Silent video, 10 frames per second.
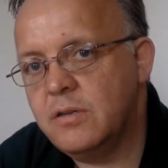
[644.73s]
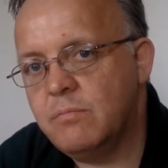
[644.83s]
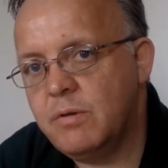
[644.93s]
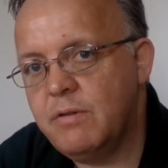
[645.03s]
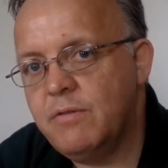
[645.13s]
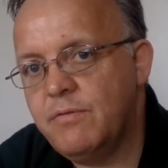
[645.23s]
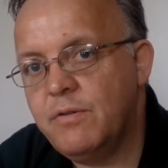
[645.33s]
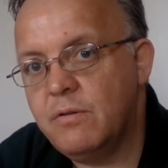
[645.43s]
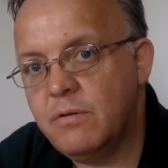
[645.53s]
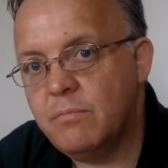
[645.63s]
So we're given a
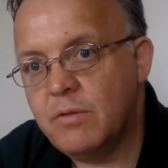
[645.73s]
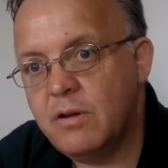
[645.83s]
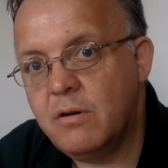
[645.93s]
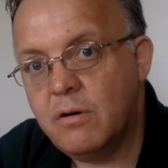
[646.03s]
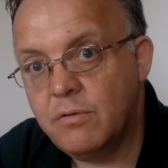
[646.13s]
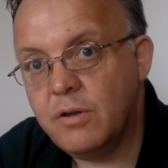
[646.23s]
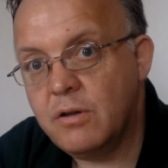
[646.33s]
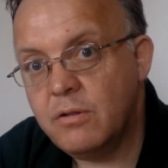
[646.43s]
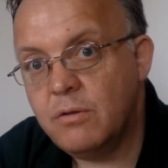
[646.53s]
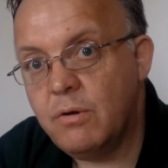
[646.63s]
phone number, Oh, they
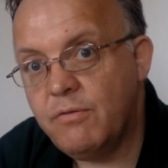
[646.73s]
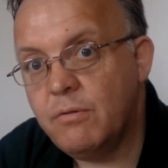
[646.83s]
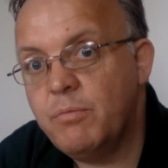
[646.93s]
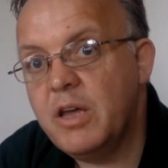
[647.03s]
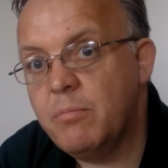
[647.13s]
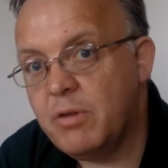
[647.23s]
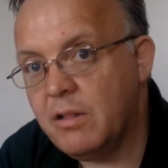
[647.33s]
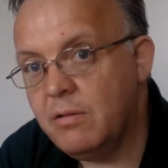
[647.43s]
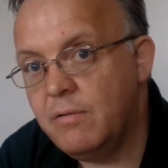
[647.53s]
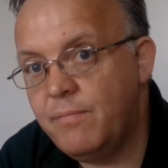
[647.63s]
can do it through PayPal.